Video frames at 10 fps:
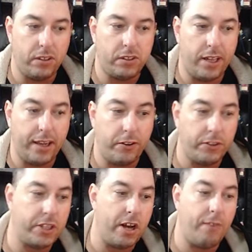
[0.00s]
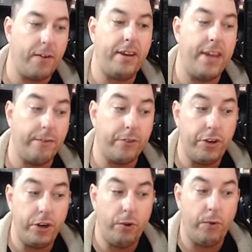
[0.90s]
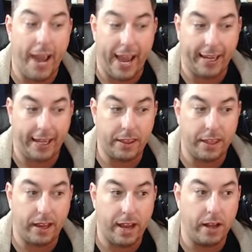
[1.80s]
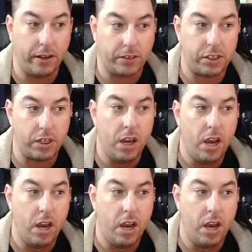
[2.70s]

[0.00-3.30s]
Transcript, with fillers: like yourself never knew anything else.